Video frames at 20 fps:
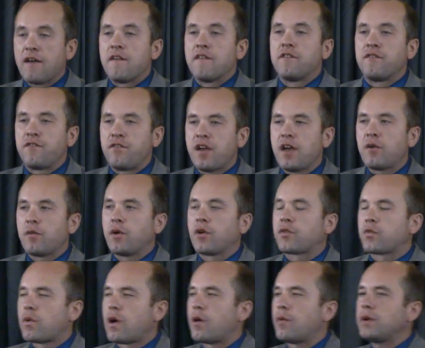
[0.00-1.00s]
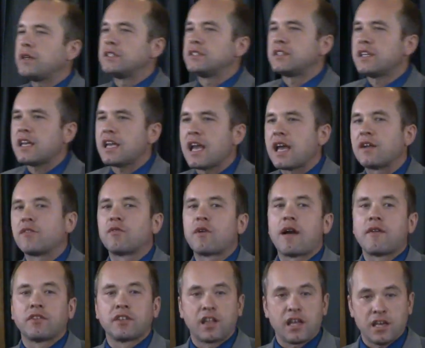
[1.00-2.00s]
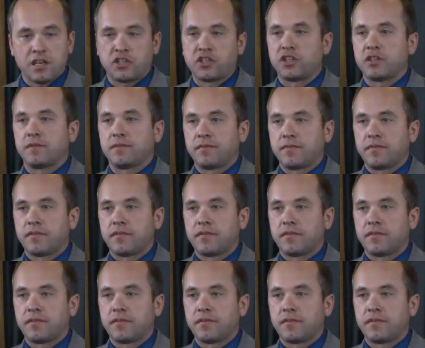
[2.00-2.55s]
fit with what we see in Revelation.